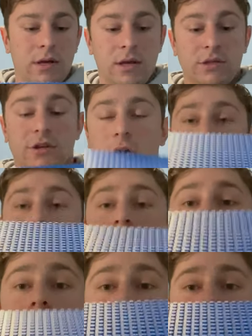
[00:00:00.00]
So
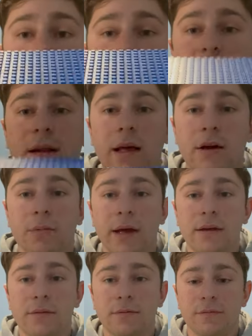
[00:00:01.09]
there it is on a Lego
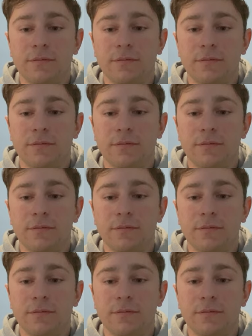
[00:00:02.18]
plate,